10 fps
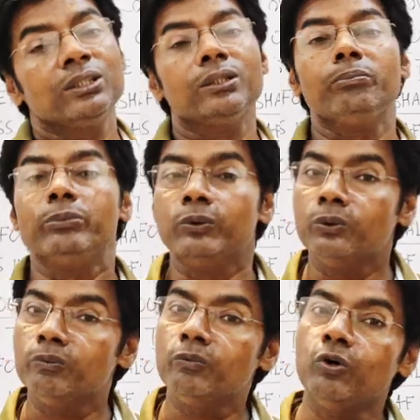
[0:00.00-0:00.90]
the
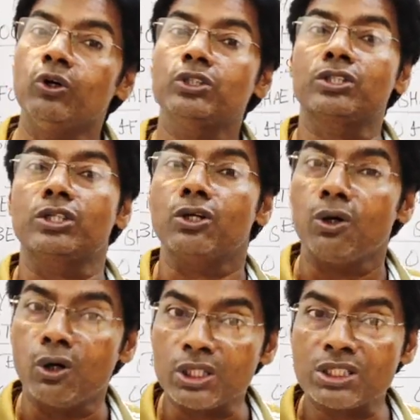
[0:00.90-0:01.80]
poem was
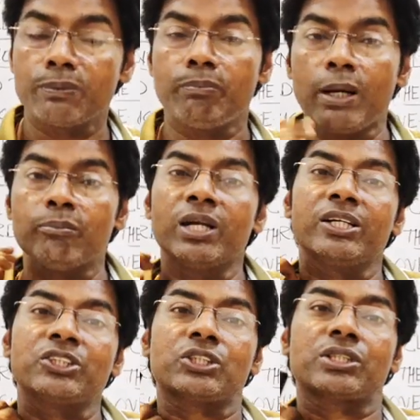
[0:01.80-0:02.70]
not
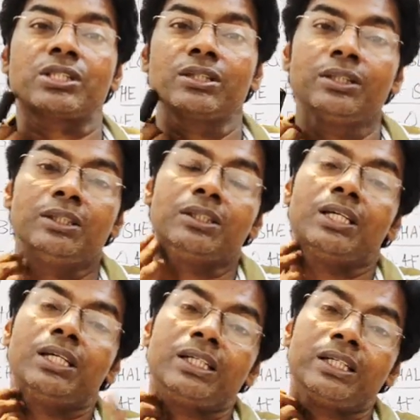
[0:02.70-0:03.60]
published
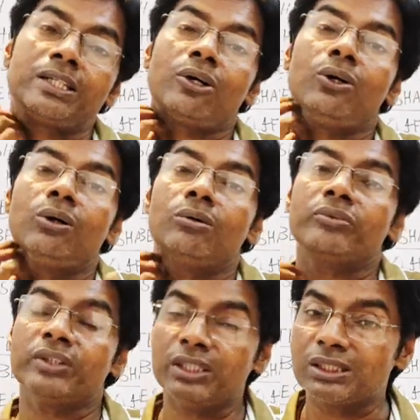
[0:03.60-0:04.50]
the year
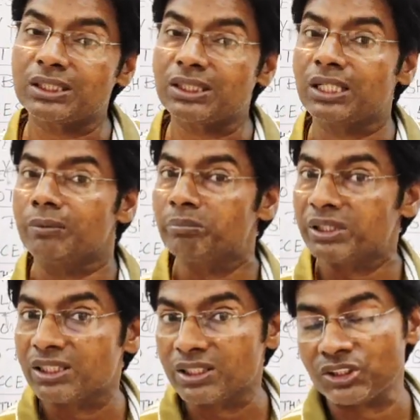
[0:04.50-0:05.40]
of its
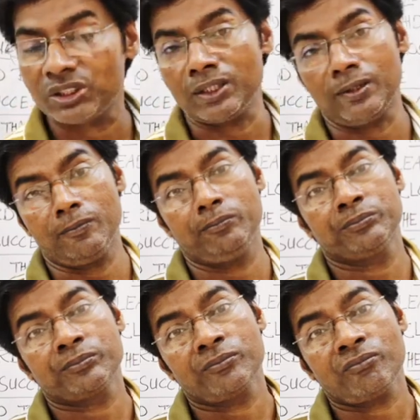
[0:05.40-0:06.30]
composition.
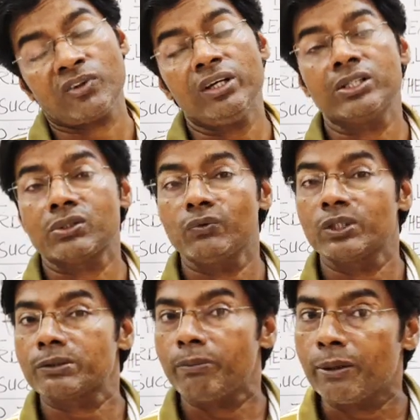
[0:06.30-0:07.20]
It
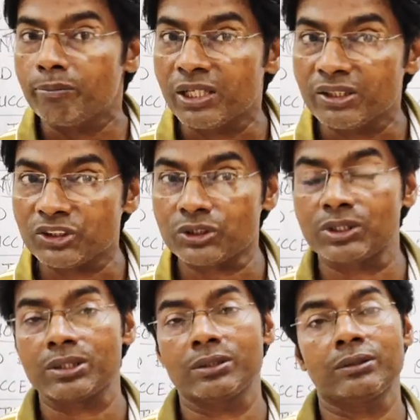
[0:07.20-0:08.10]
was
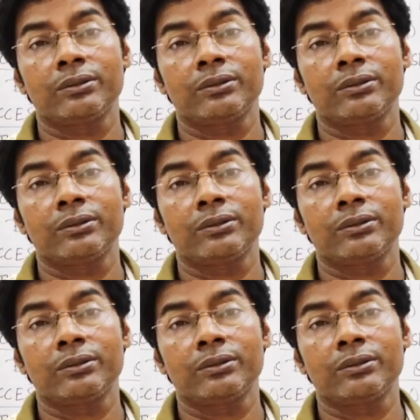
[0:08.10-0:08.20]
published